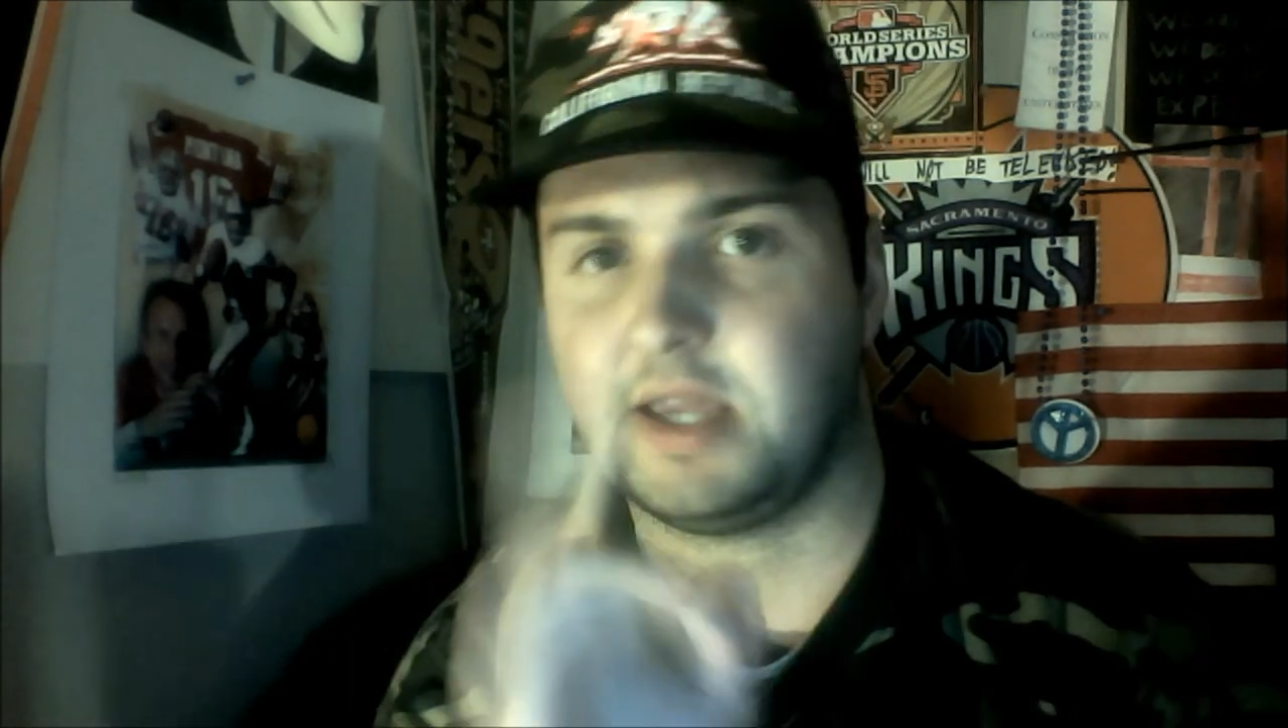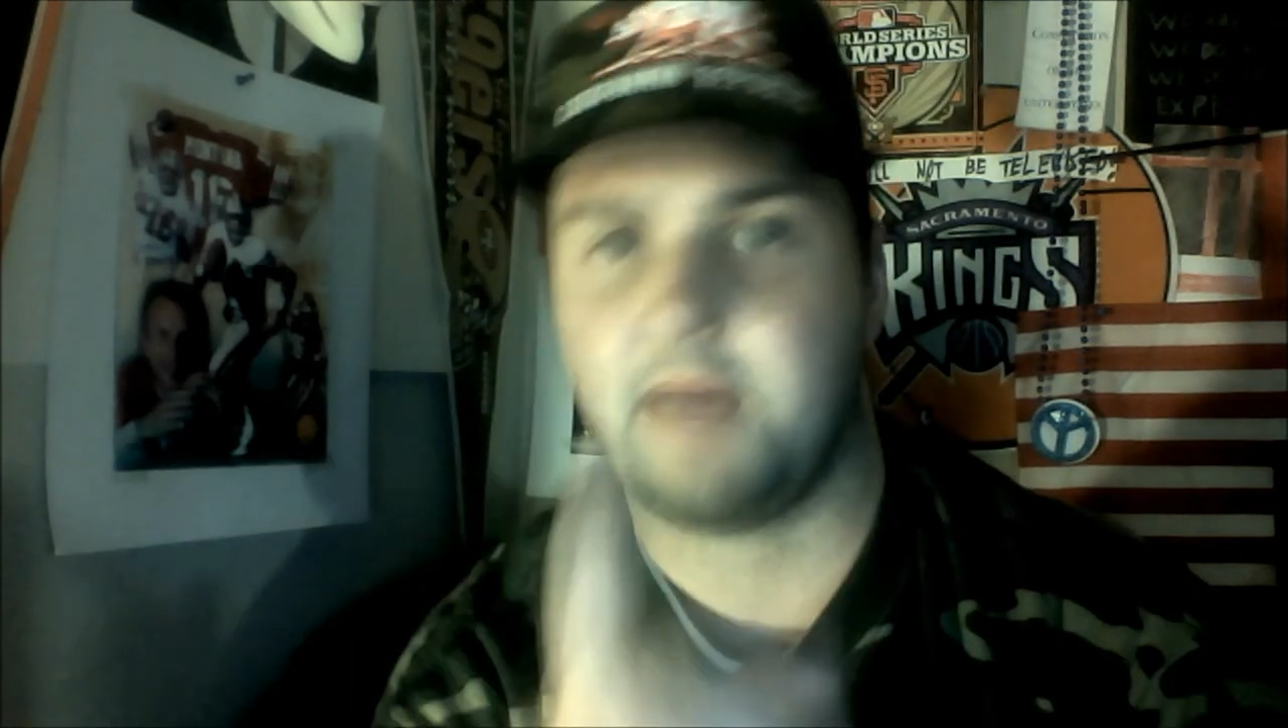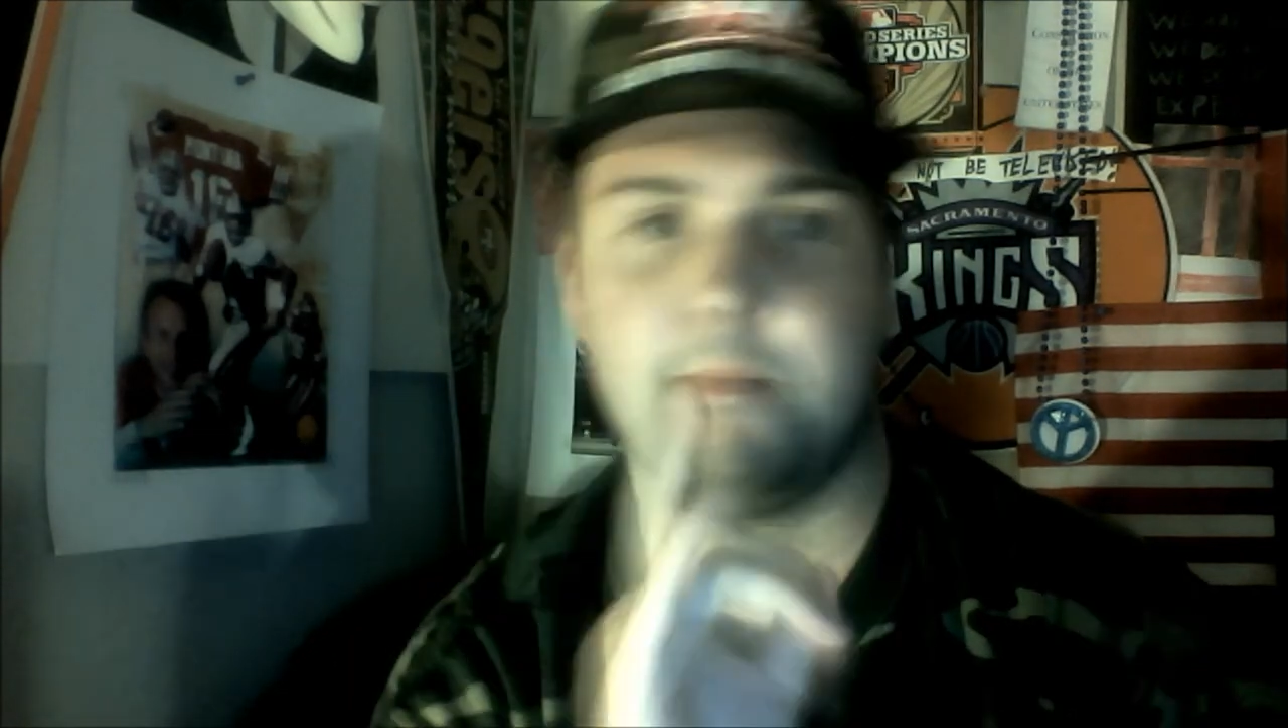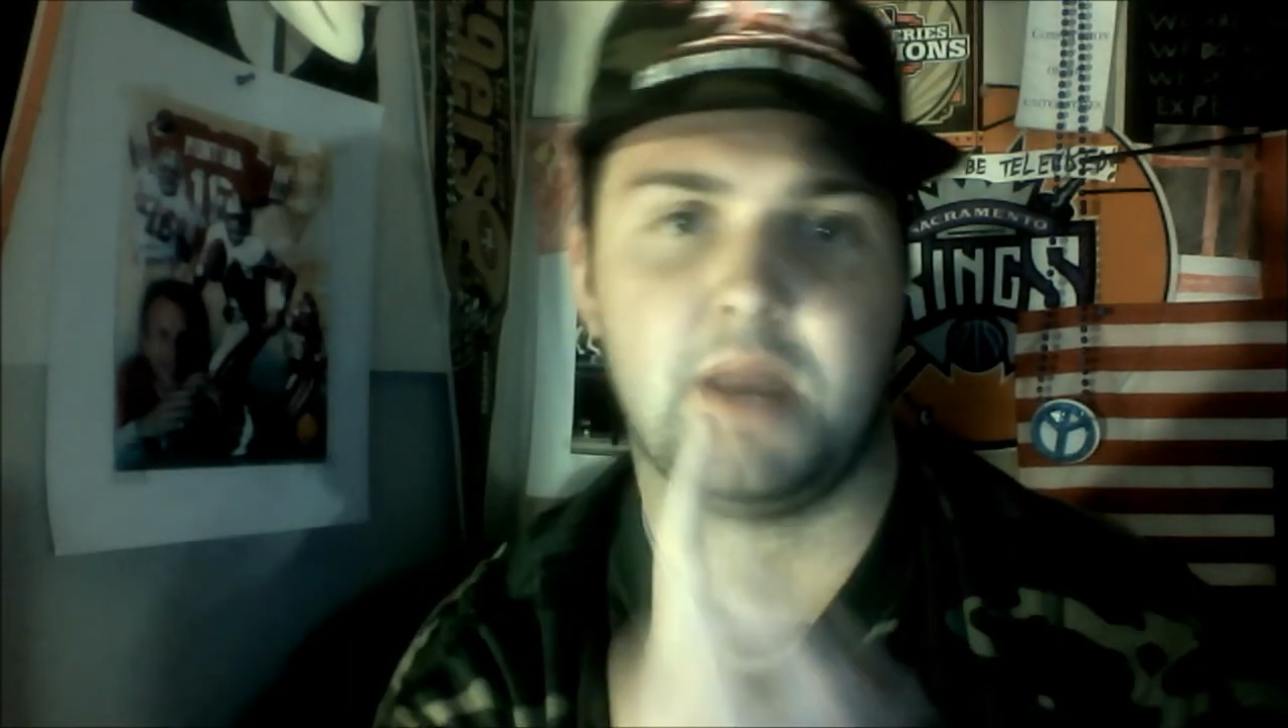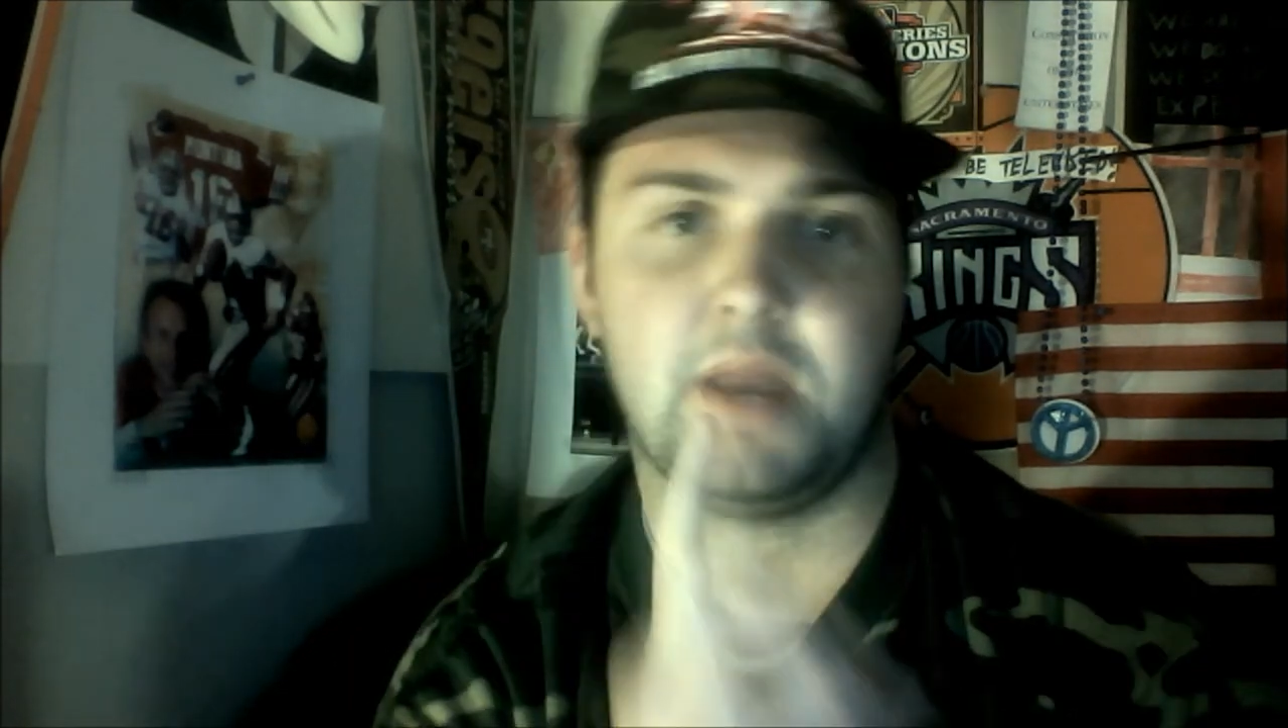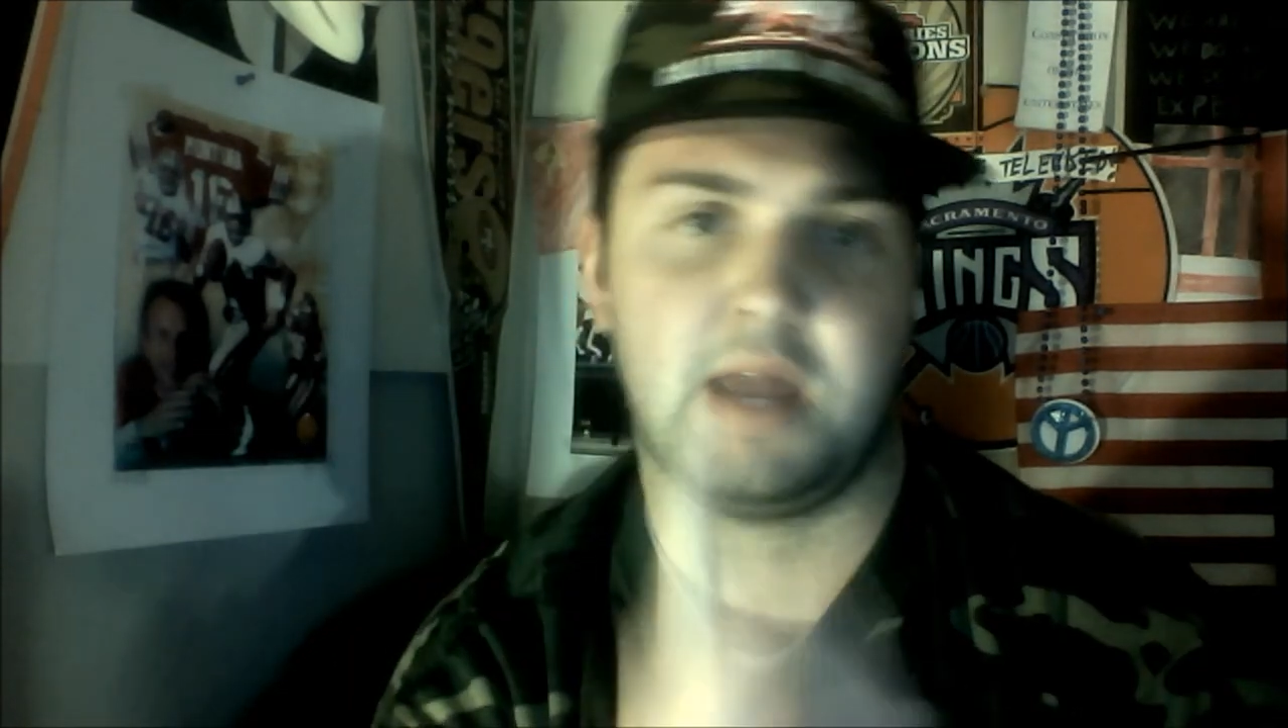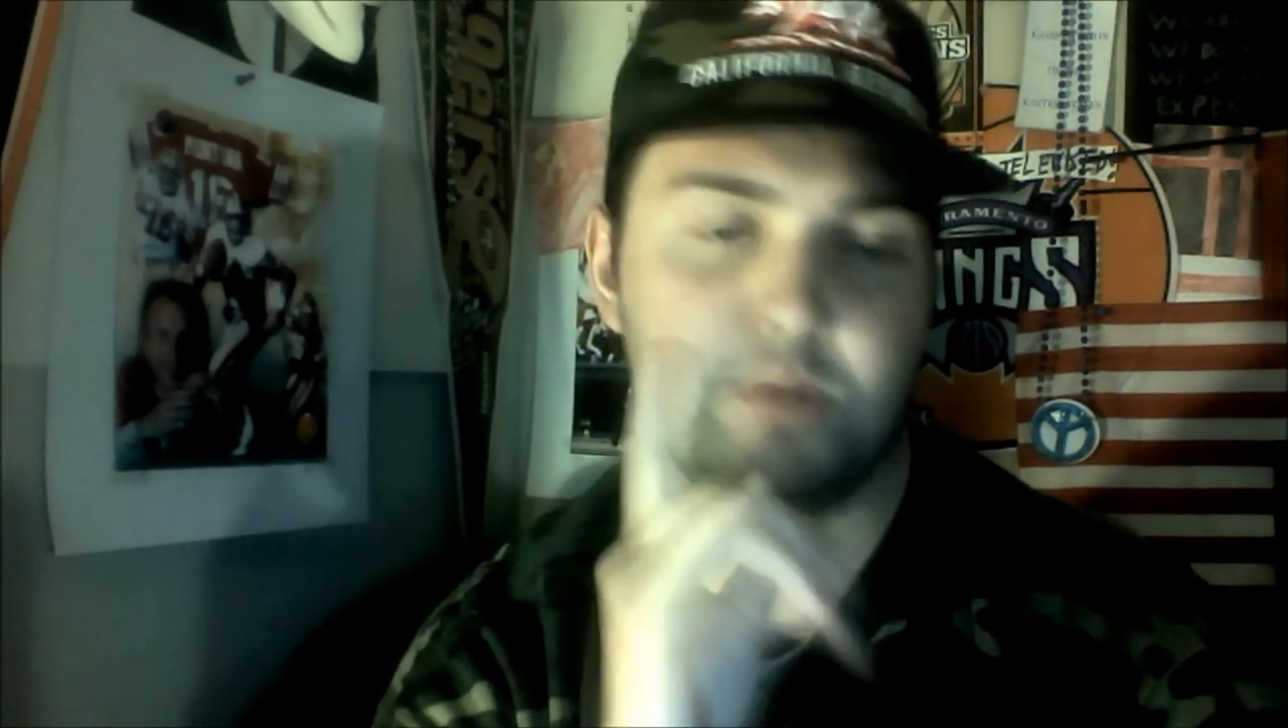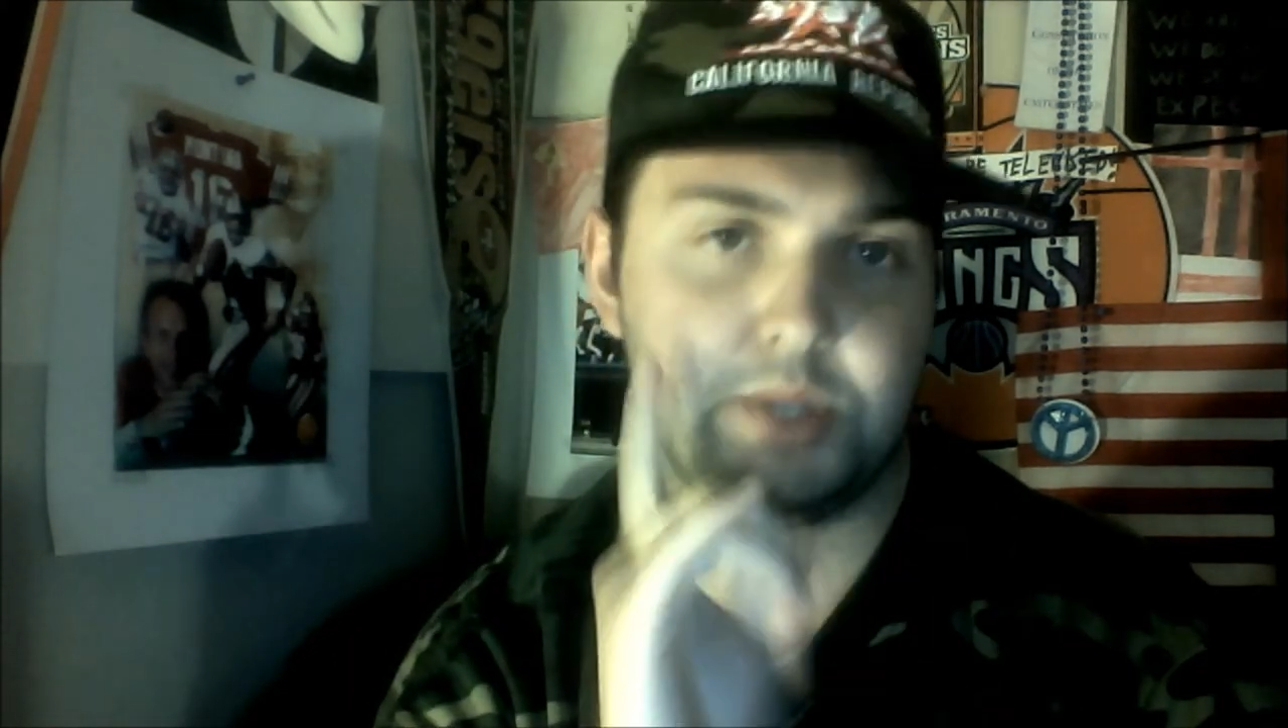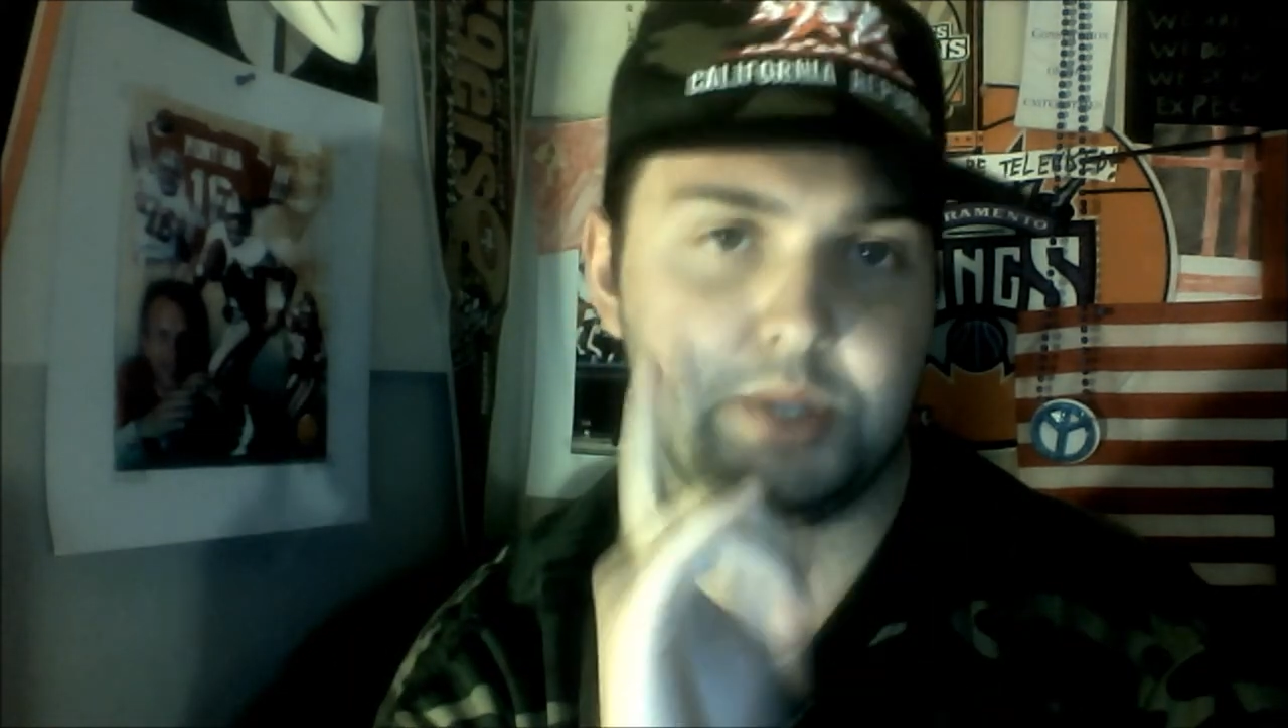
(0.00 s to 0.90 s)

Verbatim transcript: yet been able